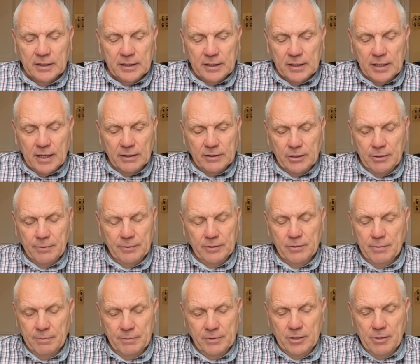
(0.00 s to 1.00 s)
You know, you
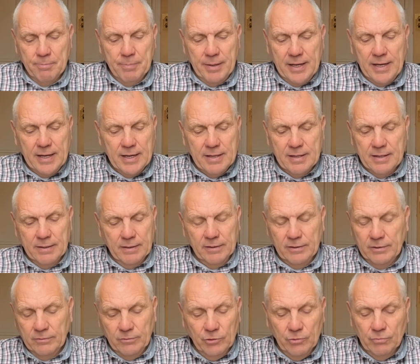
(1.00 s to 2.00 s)
you you're being
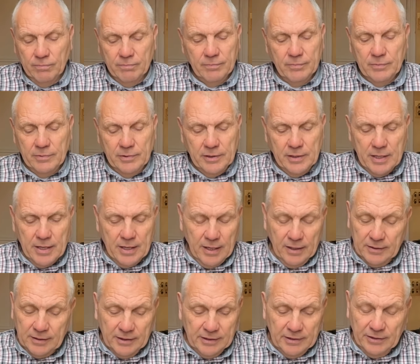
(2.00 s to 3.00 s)
you
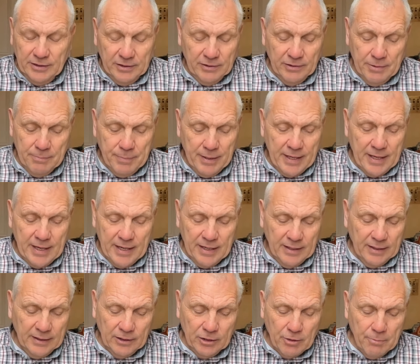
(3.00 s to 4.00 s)
yeah you're
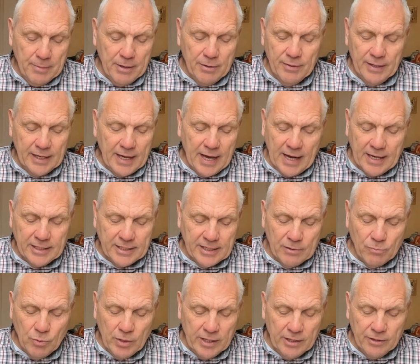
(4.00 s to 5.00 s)
being
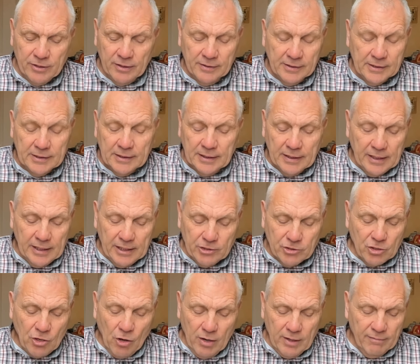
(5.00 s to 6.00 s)
communicated with. It's
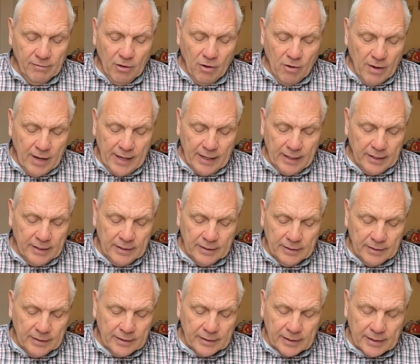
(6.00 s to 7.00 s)
kind of like,
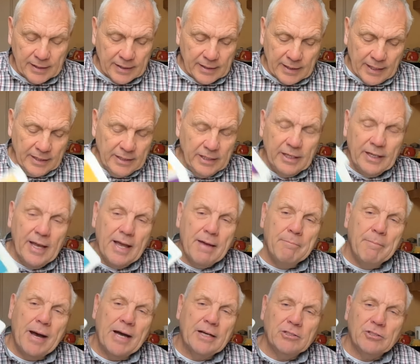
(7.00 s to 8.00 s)
can you get
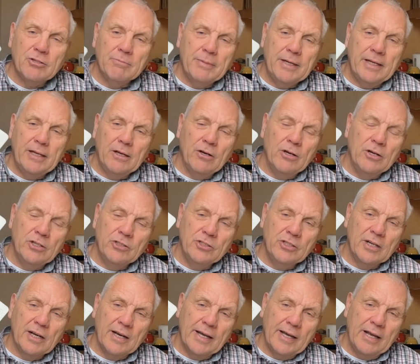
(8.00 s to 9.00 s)
back to me
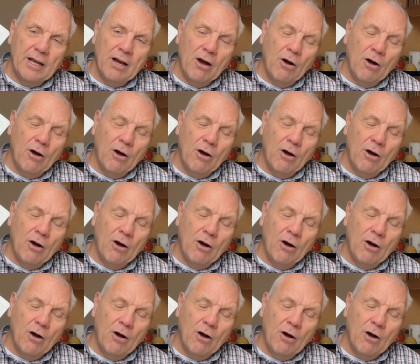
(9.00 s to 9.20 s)
urgently?